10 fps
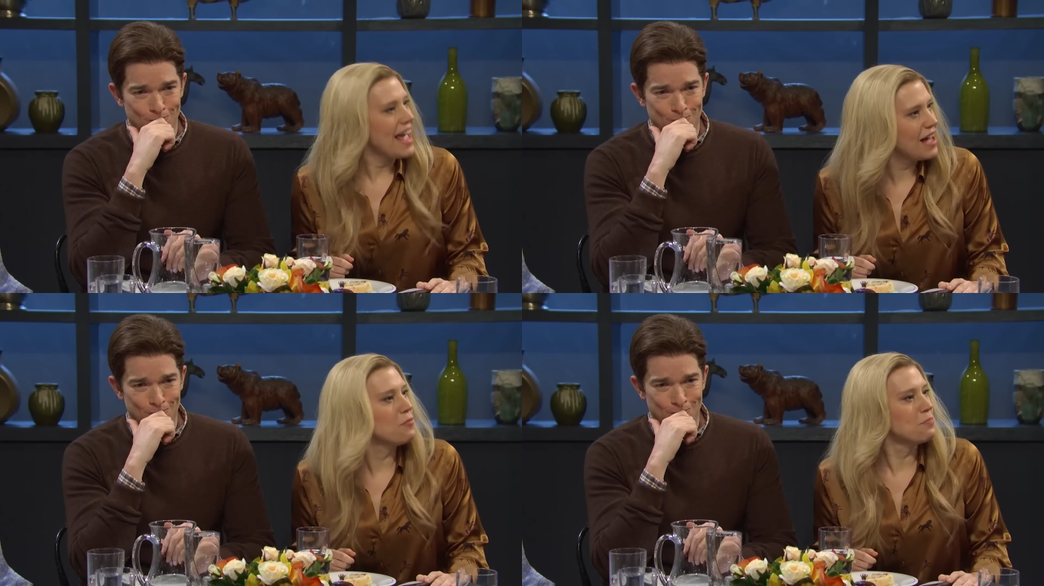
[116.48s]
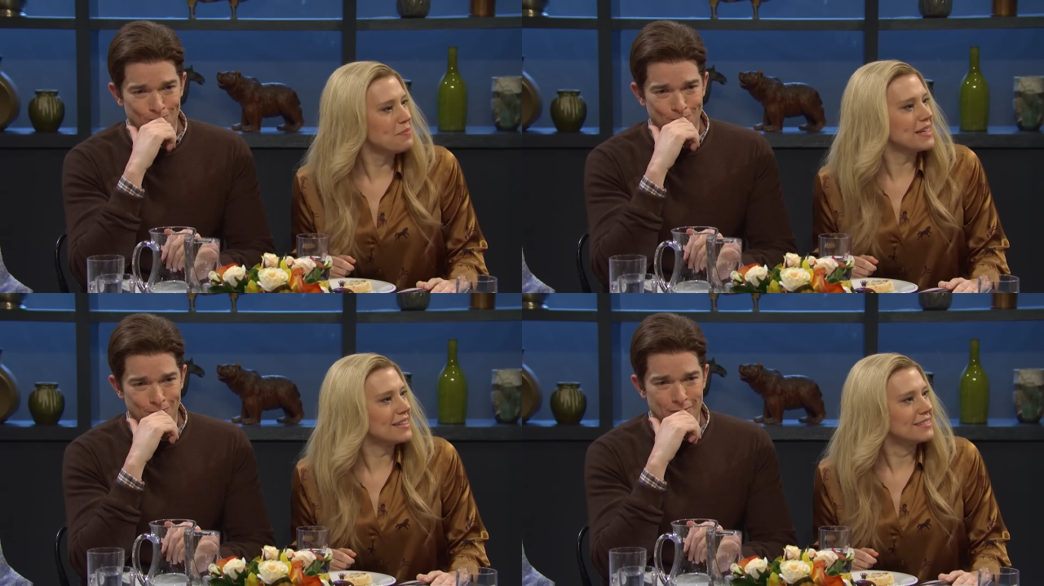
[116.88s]
Speaker 1: help
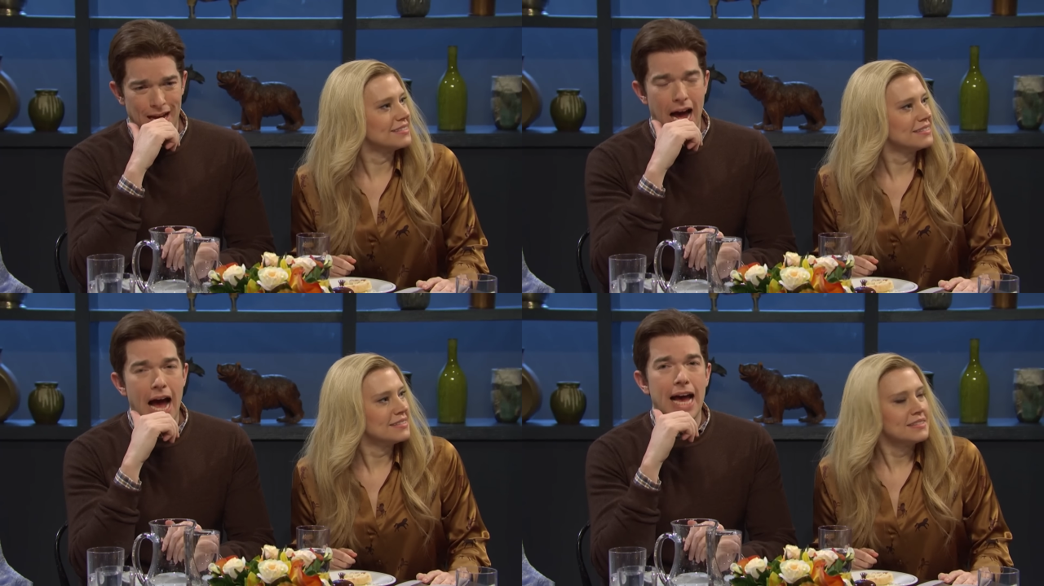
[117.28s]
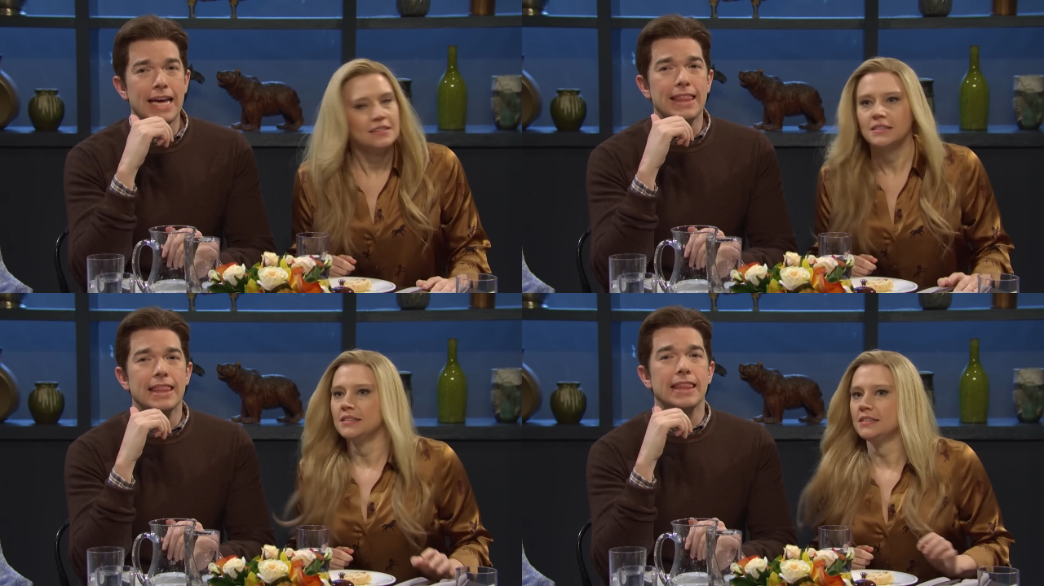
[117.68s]
me
Speaker 2: i
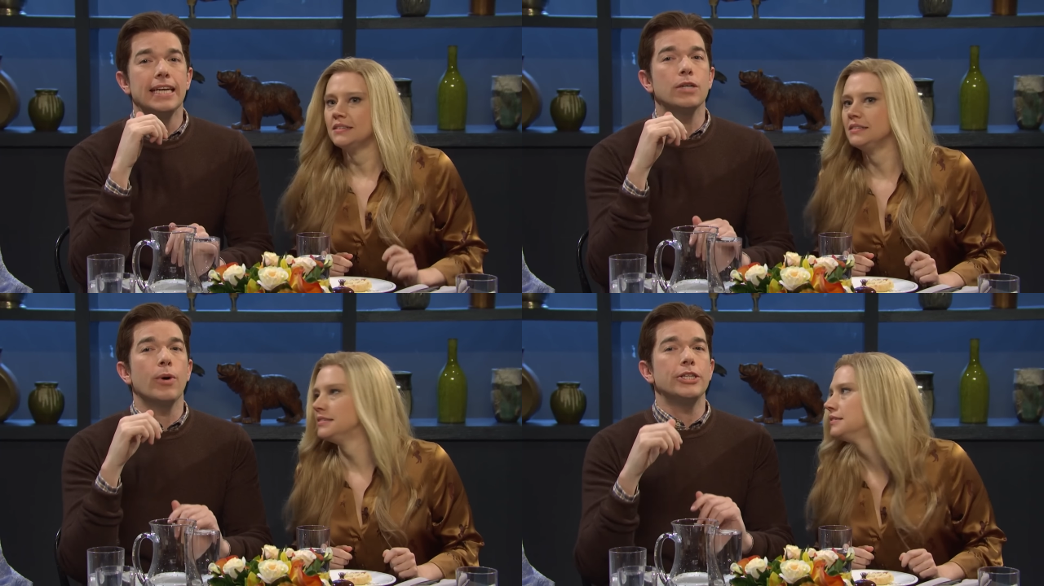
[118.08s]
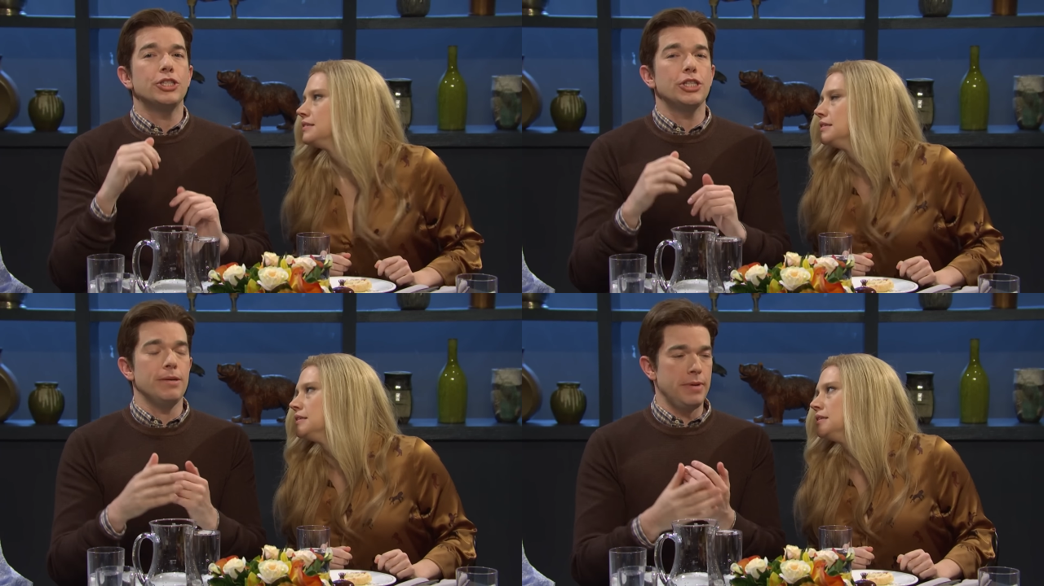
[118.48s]
think what
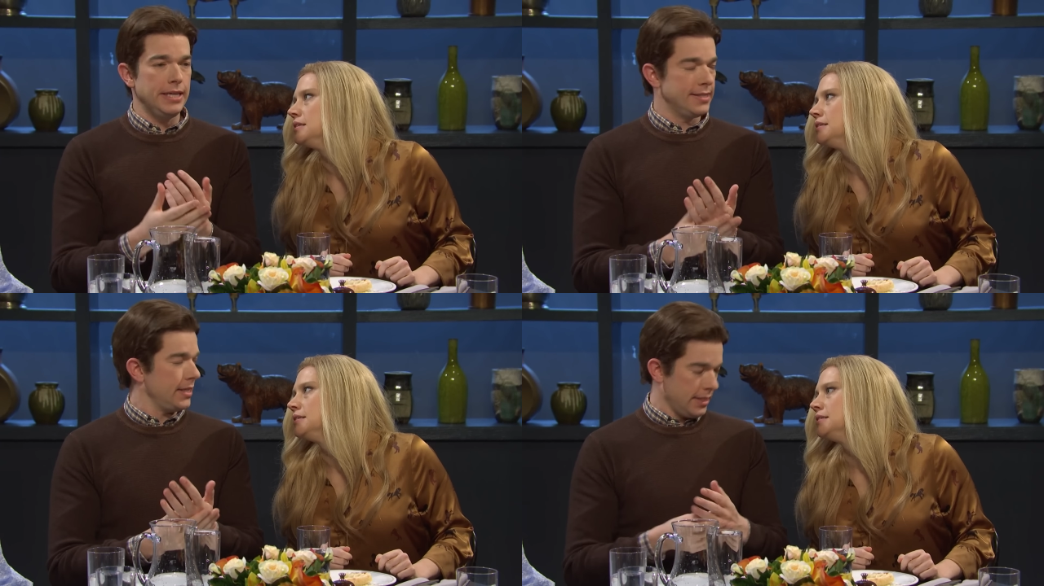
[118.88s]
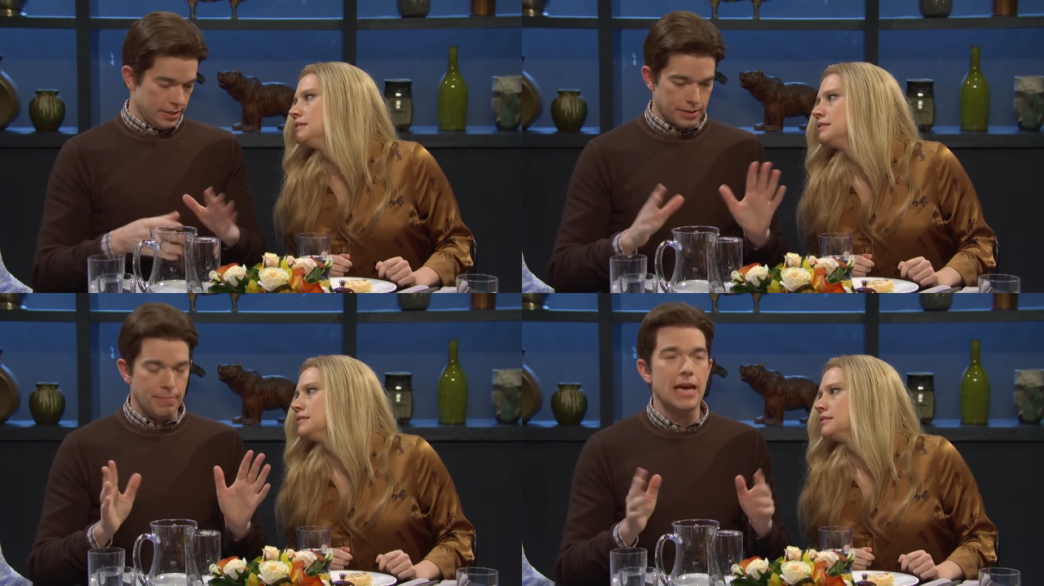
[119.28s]
she means
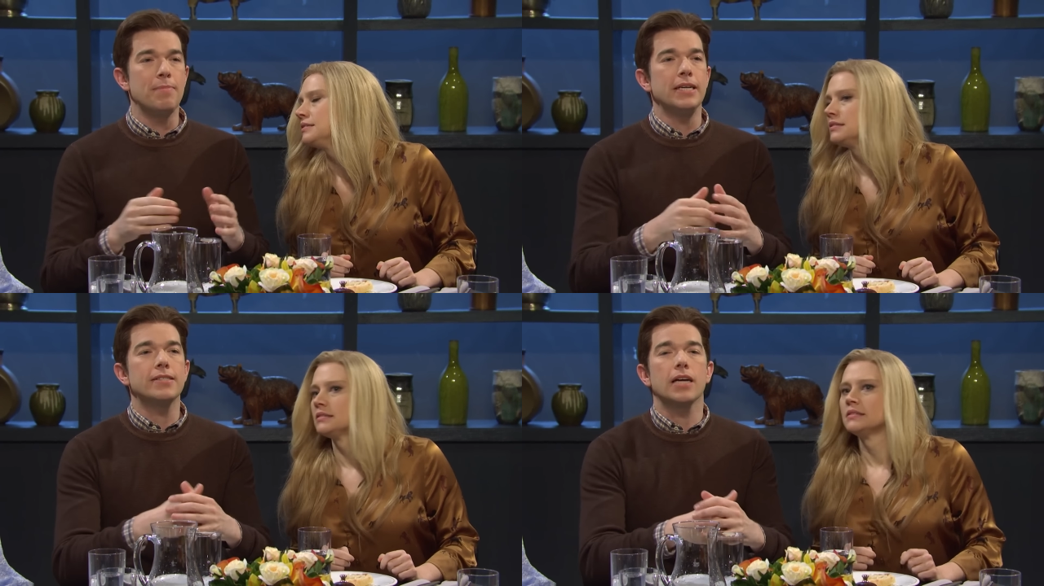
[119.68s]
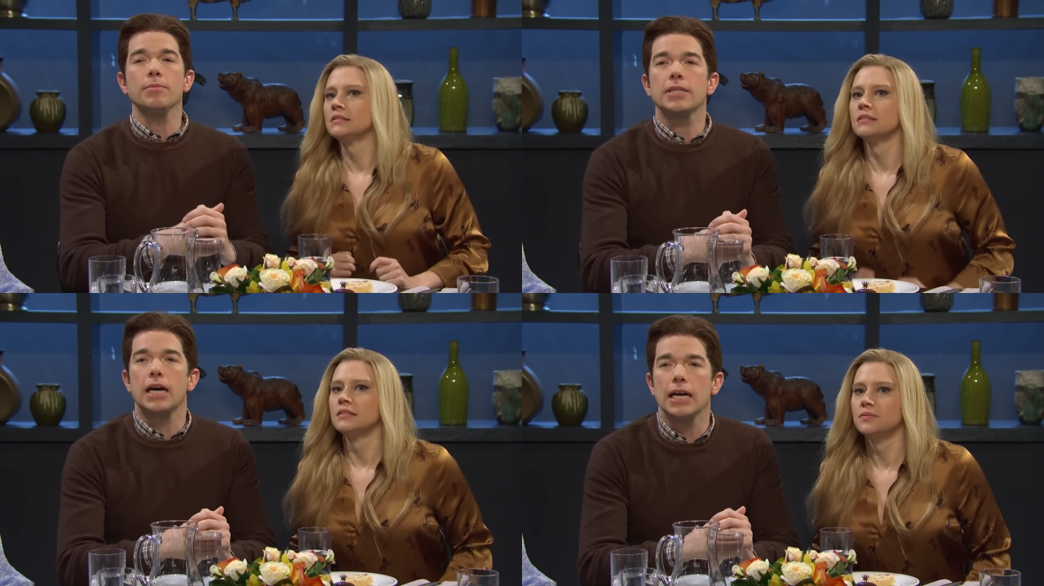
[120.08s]
is maybe
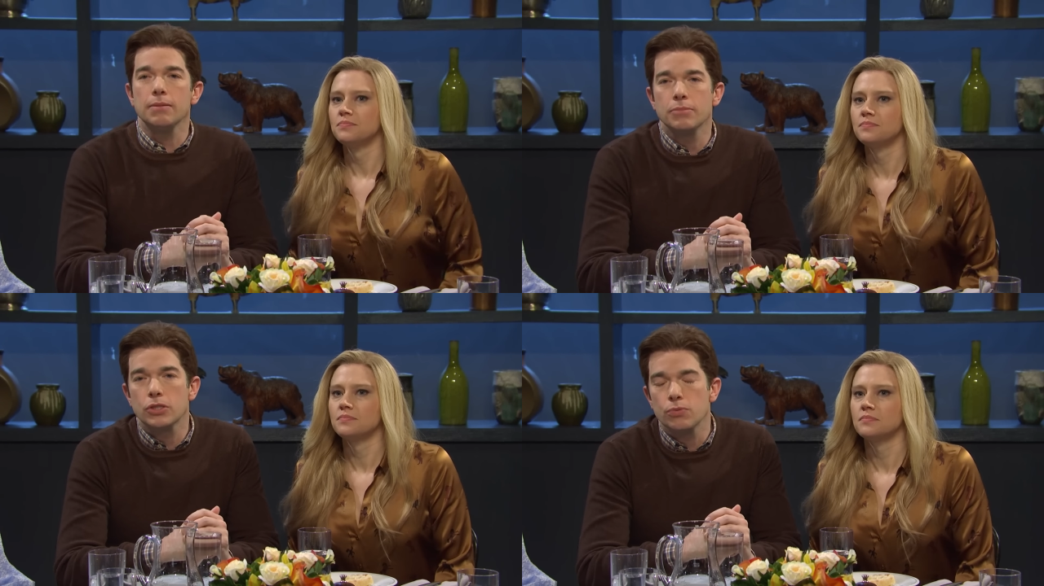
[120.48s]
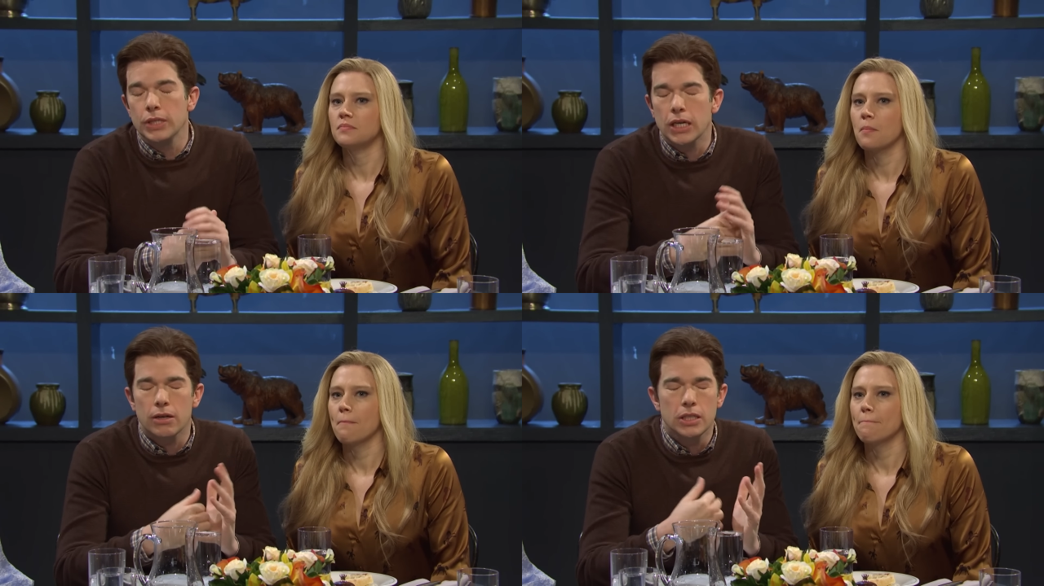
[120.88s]
sometimes we
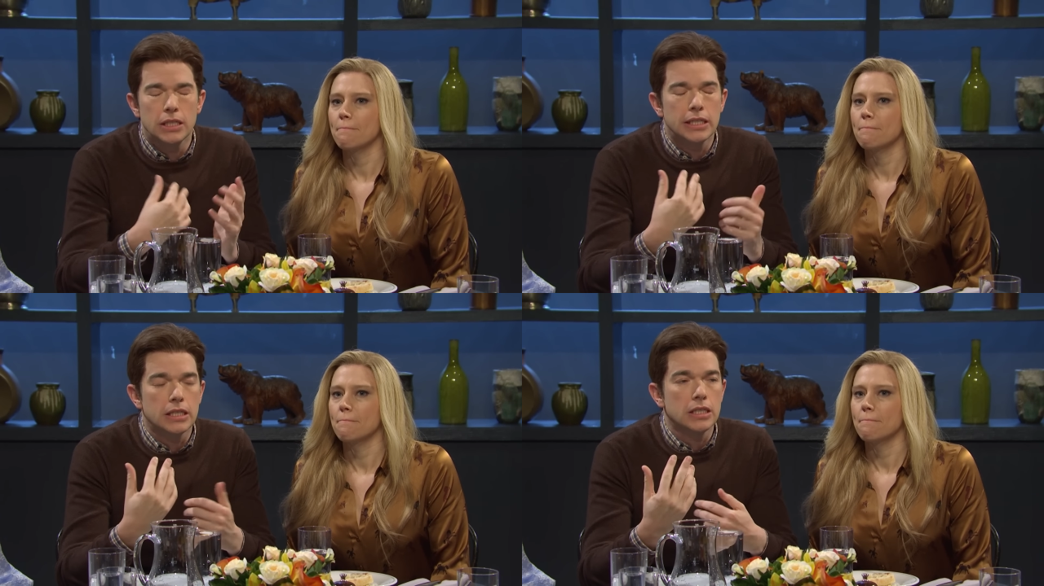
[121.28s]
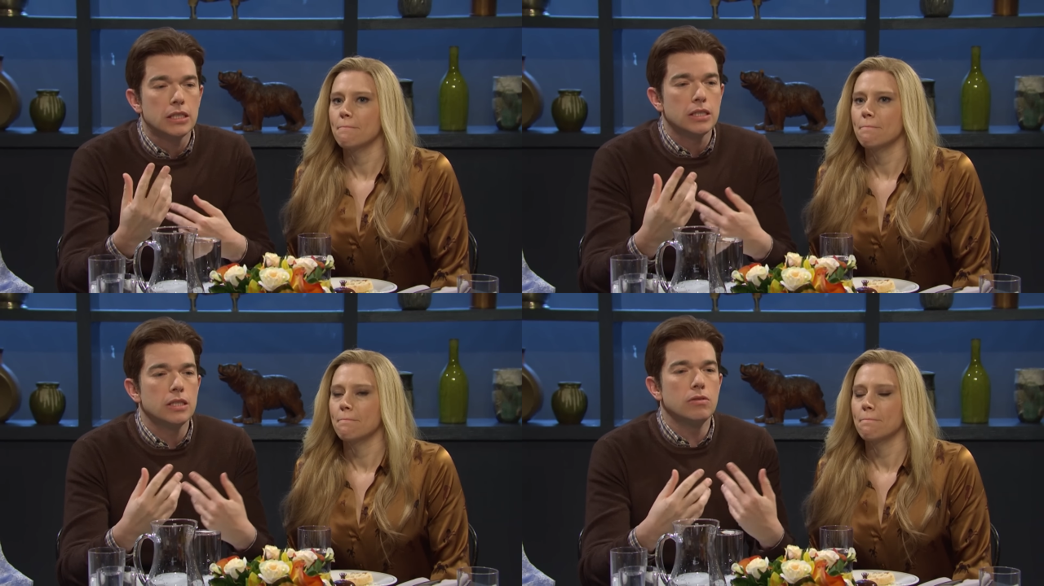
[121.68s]
are a
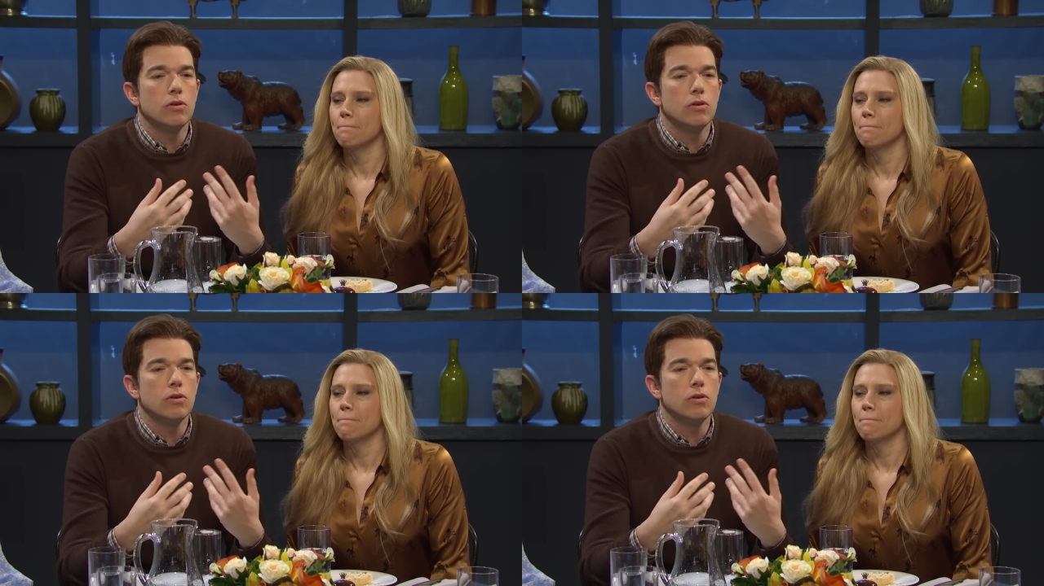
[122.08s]
little